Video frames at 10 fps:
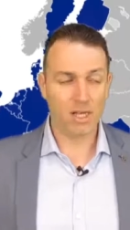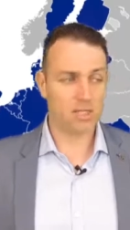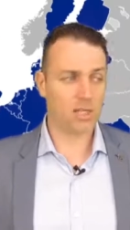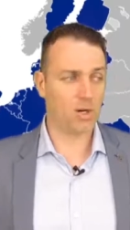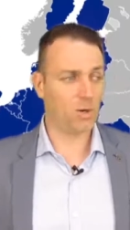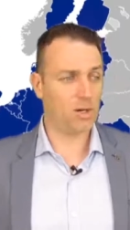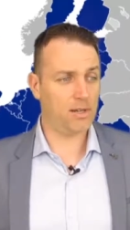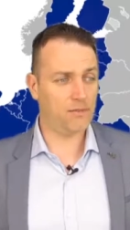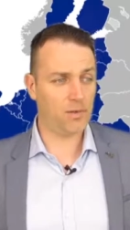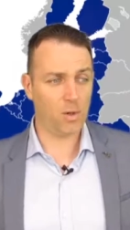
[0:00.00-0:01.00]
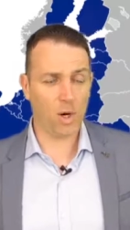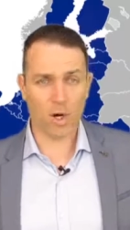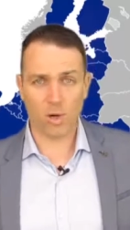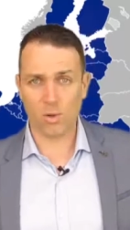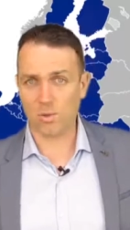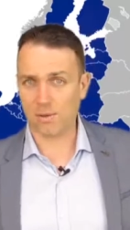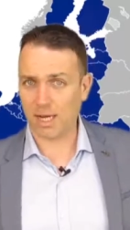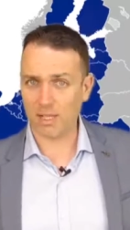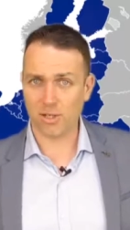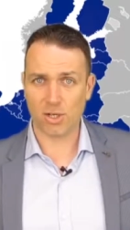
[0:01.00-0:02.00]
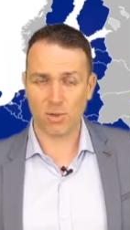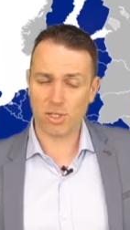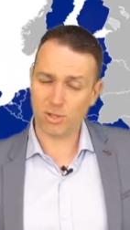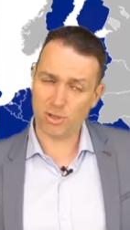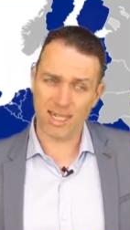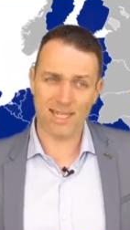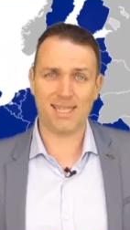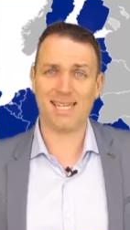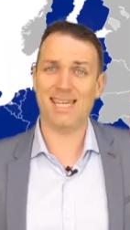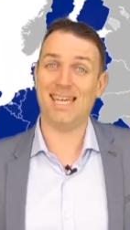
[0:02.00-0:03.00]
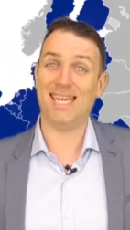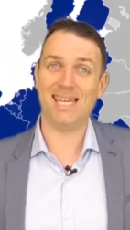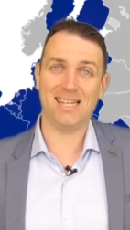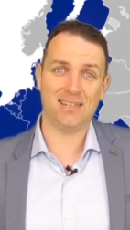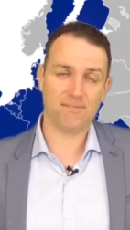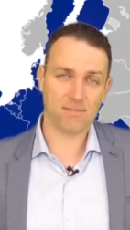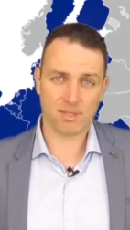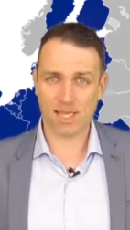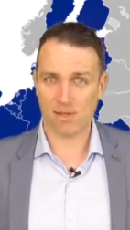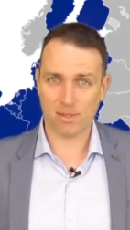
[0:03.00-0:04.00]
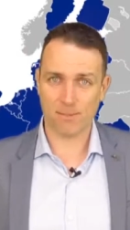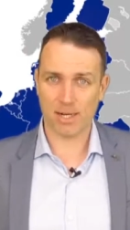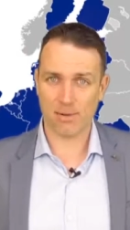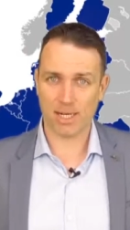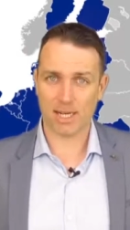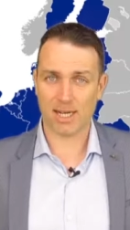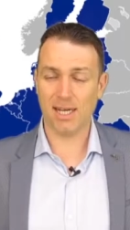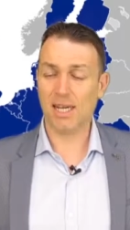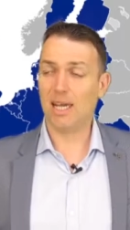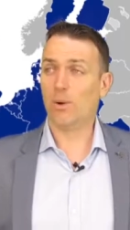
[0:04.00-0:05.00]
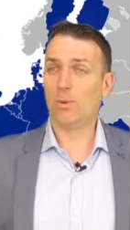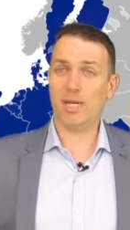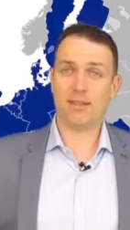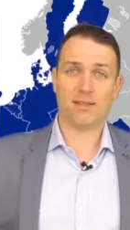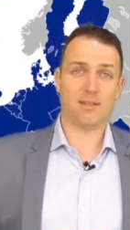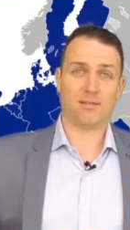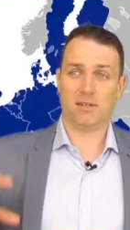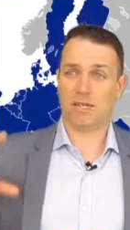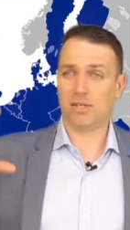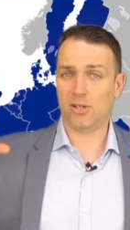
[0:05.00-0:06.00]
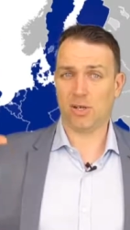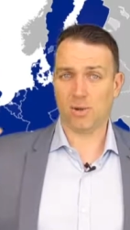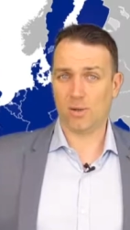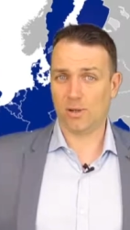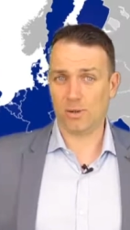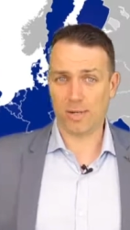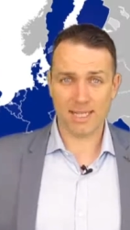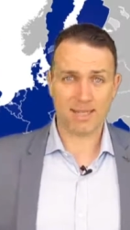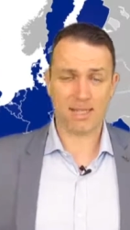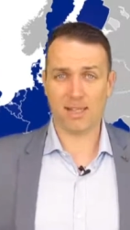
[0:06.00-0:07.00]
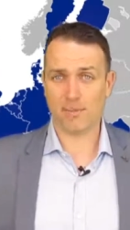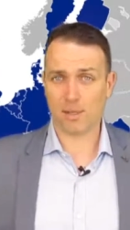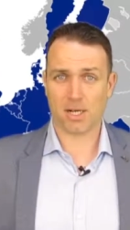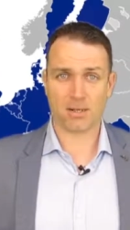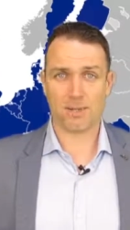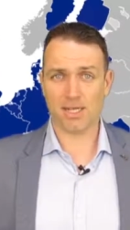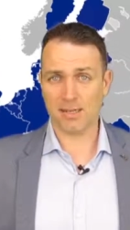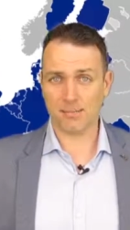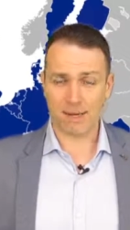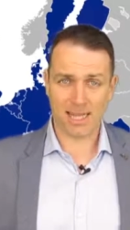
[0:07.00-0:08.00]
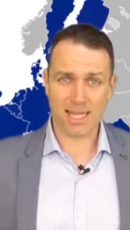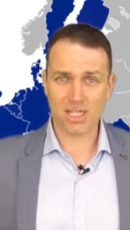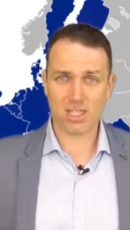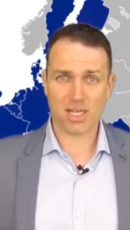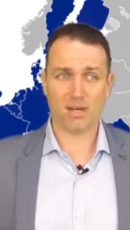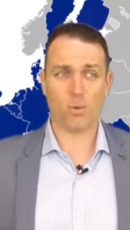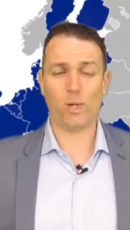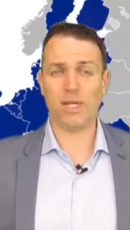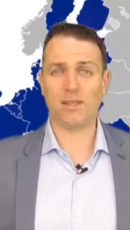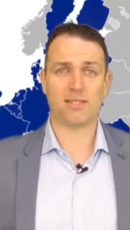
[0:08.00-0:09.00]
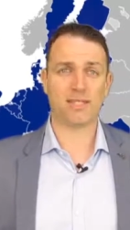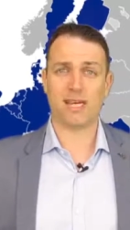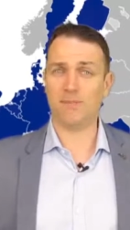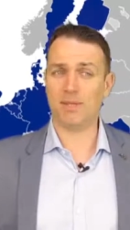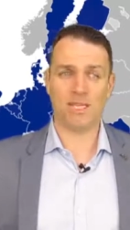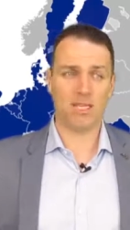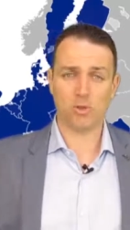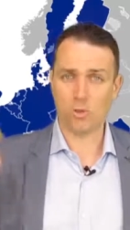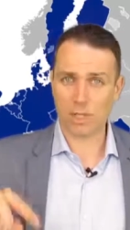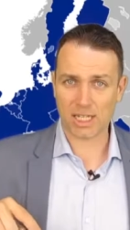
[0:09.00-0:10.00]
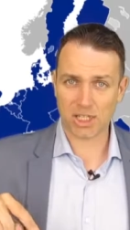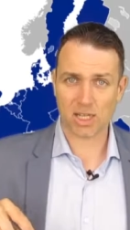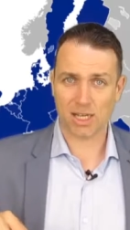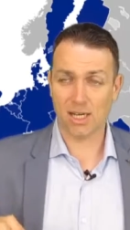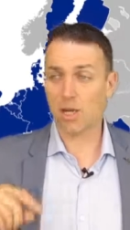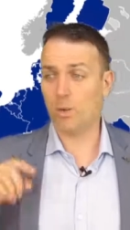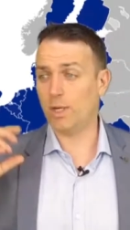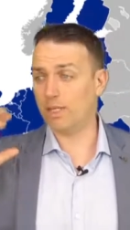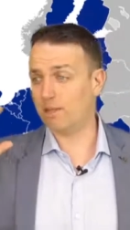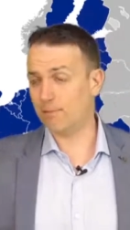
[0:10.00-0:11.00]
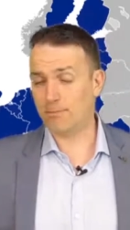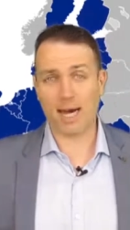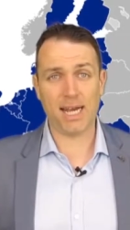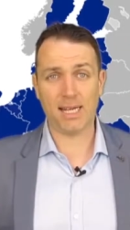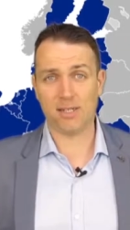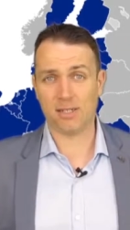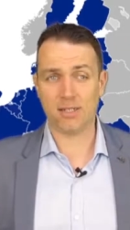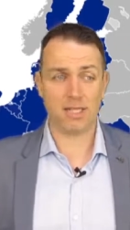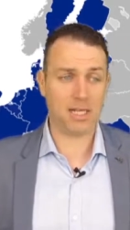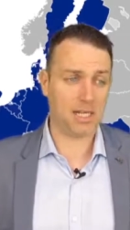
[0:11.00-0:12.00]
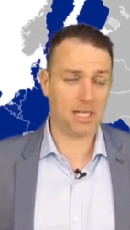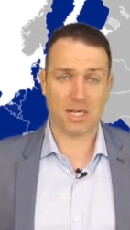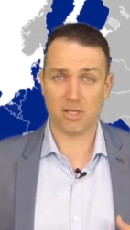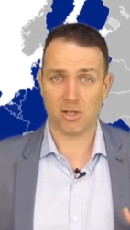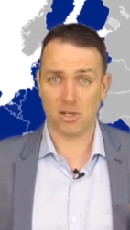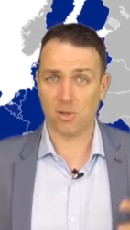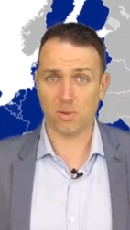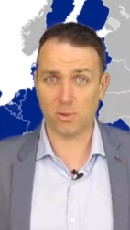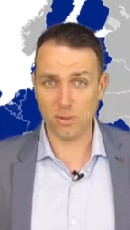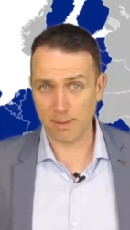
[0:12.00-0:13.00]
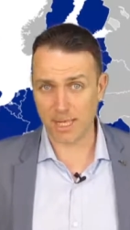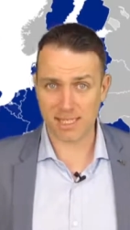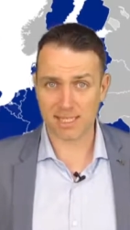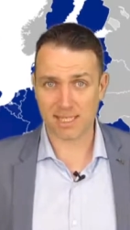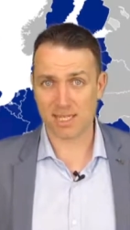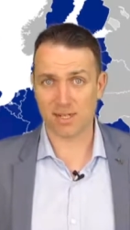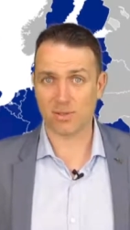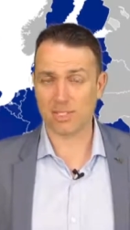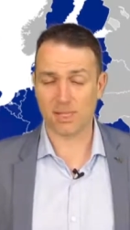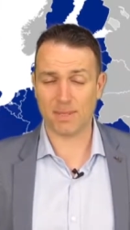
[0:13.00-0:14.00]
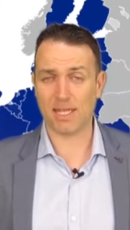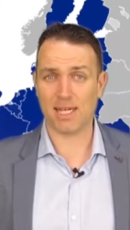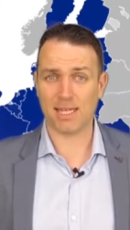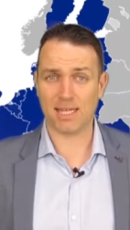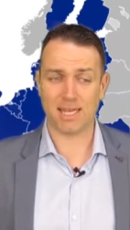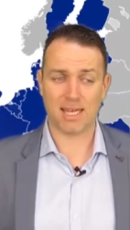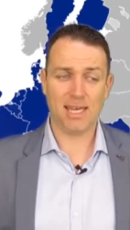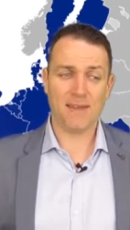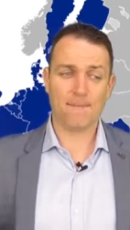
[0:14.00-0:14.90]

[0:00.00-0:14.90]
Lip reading: So if you own, I don't know, utility in South America, with, I don't know, a rental apartment in Malaysia, with something in Russia, with a miner in, I don't know, Uzbekistan or something like that,